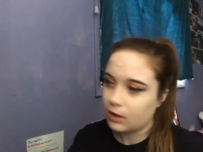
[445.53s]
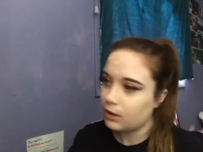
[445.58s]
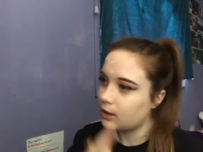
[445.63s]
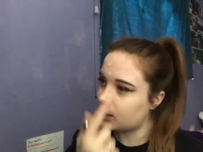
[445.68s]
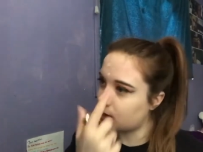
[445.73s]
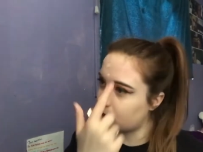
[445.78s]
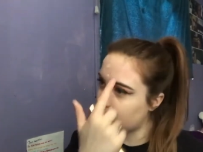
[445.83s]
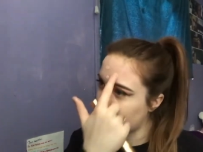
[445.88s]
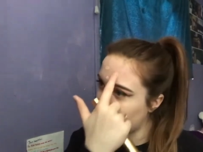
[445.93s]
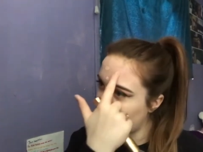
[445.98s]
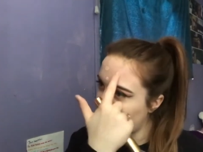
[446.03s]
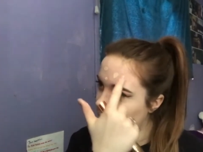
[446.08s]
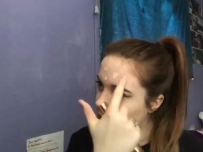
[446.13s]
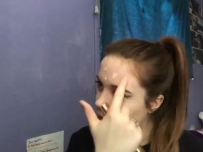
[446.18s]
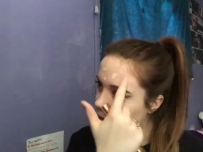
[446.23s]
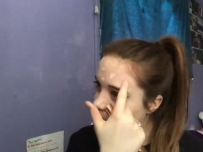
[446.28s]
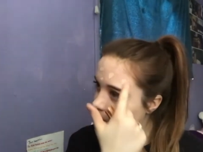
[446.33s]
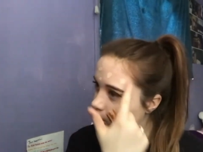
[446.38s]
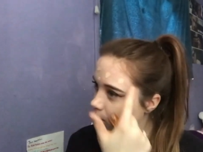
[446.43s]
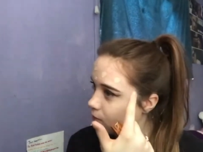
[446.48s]
like
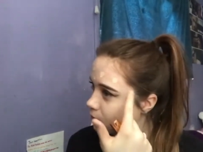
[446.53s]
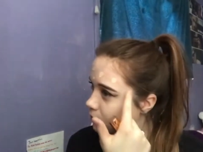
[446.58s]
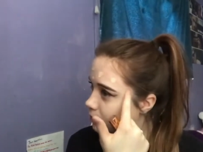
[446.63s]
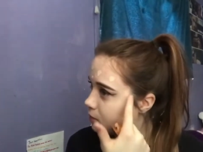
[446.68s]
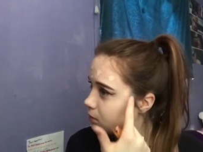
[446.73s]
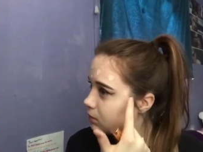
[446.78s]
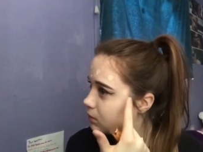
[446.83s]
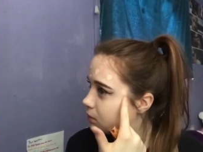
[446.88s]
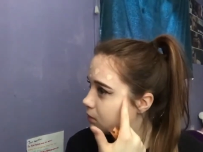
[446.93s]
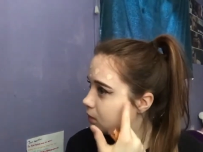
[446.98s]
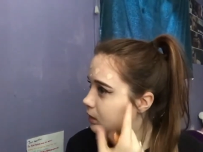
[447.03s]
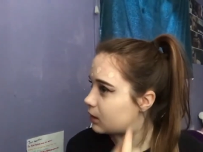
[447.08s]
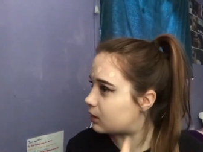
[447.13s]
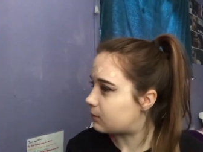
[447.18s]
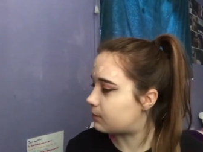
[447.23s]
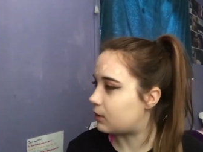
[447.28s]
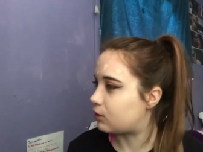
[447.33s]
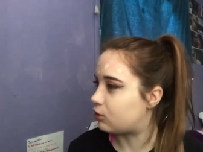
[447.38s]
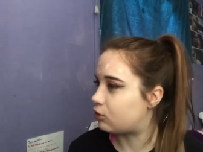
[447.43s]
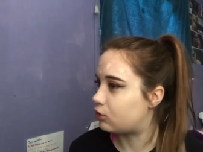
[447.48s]
that, so
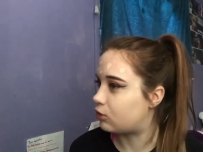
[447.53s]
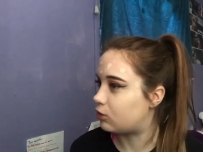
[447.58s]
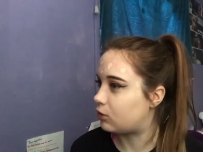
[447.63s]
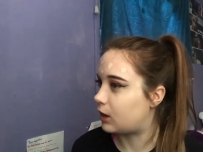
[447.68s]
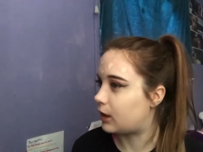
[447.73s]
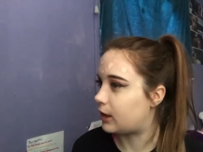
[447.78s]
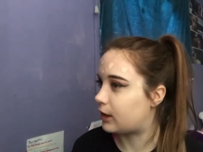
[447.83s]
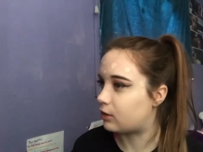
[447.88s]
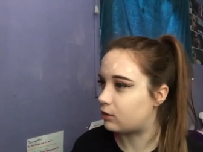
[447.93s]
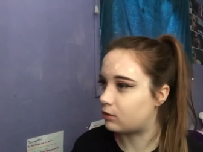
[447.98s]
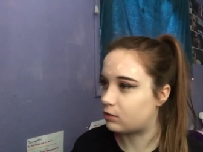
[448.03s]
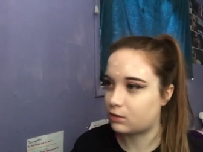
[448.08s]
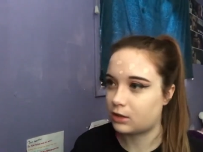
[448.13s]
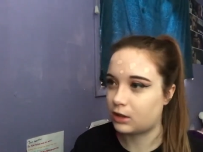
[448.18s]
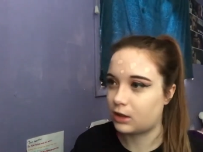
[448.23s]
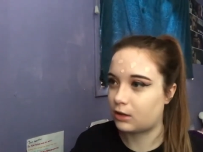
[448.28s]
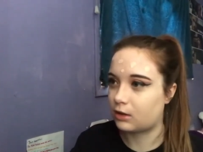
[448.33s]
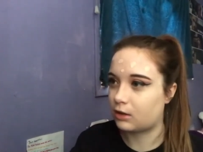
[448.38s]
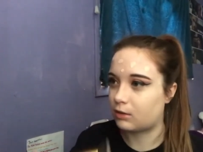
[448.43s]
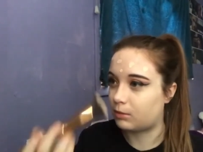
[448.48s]
Takes about two layers to
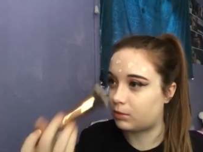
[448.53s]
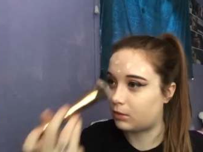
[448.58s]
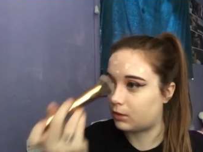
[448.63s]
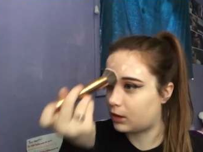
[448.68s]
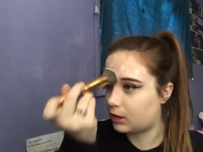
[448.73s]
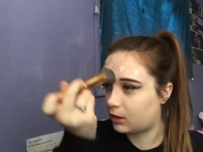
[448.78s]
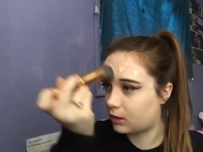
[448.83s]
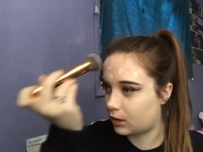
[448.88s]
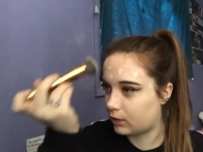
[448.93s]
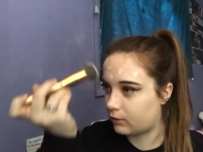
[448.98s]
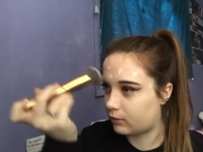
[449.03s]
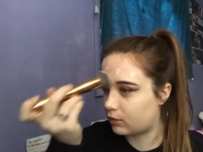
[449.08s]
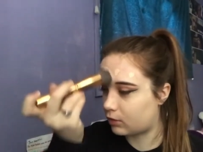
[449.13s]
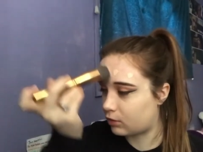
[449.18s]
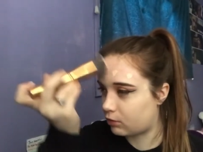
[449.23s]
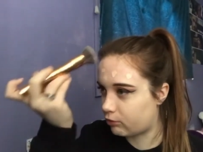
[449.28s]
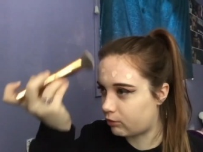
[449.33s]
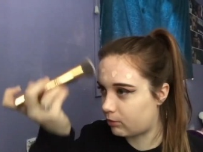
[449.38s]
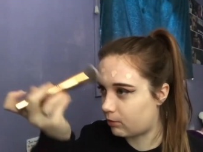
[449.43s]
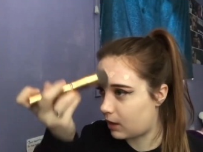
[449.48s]
get complete
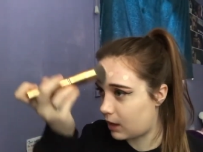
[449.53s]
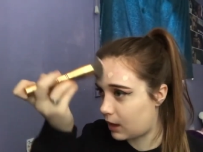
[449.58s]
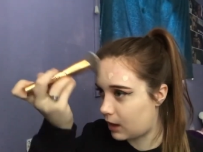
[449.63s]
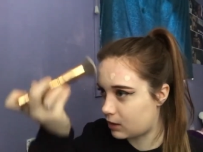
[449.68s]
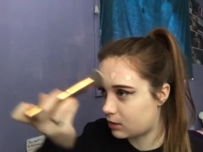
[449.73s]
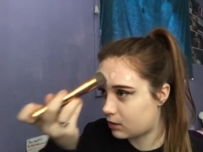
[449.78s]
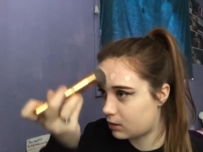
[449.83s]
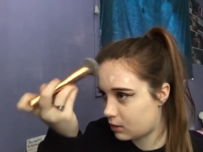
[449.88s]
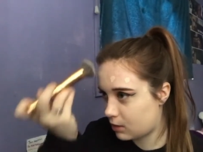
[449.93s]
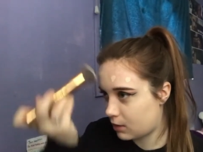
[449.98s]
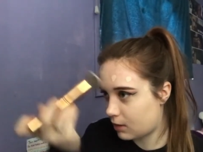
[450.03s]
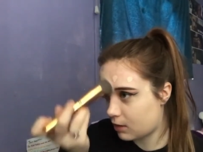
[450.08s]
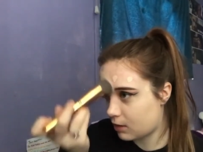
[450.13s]
coverage from that.